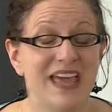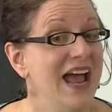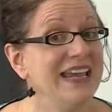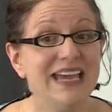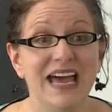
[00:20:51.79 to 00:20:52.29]

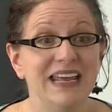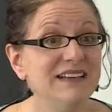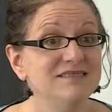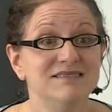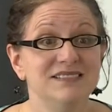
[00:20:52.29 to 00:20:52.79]
And I get
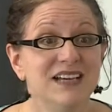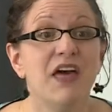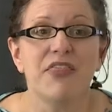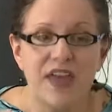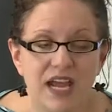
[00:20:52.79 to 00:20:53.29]
it.
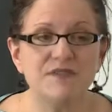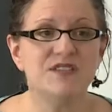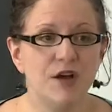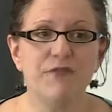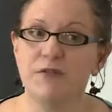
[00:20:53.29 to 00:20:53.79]
They have
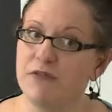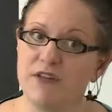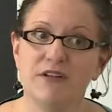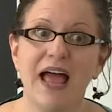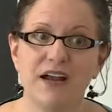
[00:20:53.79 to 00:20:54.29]
suffered
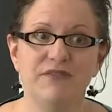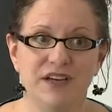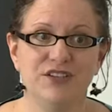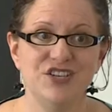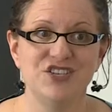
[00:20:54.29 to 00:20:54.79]
for their lack of
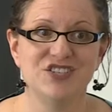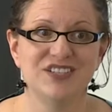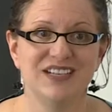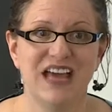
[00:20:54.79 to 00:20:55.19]
English.